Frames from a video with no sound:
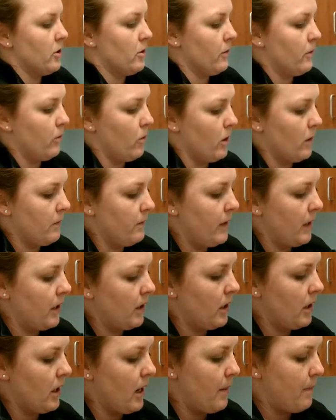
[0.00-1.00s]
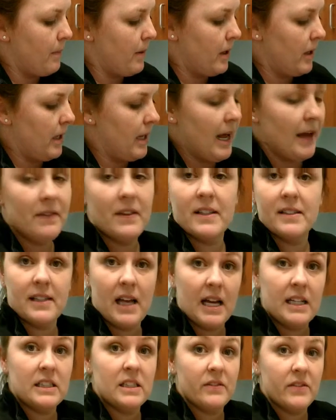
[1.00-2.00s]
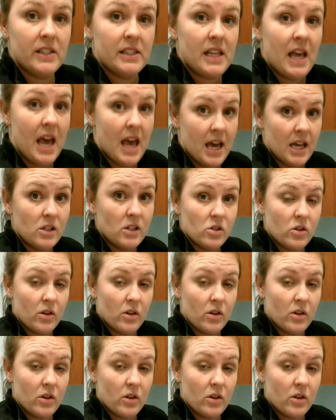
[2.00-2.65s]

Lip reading: your forefinger and put it at the sides of his head